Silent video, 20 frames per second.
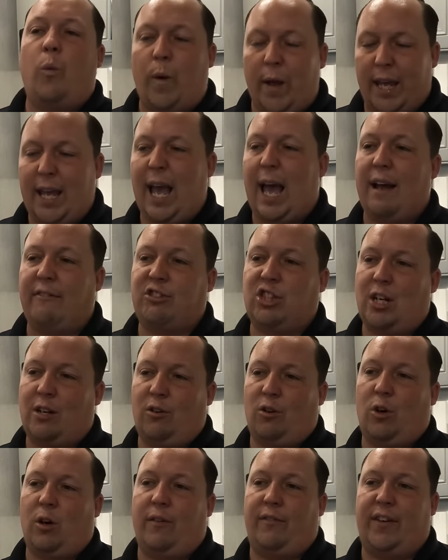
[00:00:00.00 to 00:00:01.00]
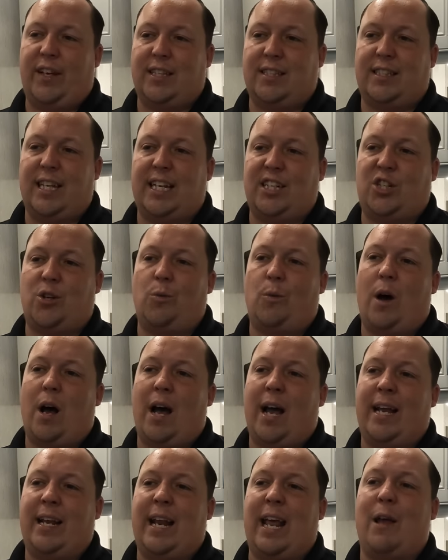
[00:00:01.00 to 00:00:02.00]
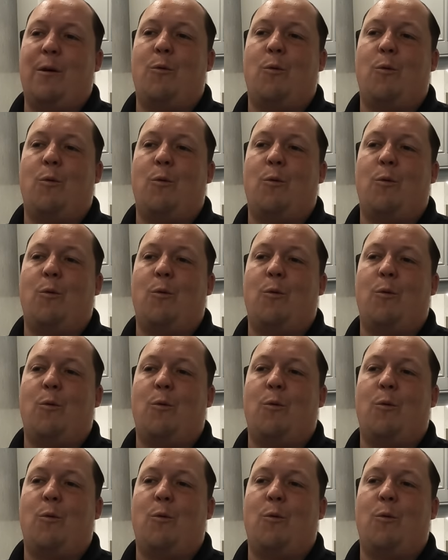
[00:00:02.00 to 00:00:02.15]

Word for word: we have General RVs nationwide,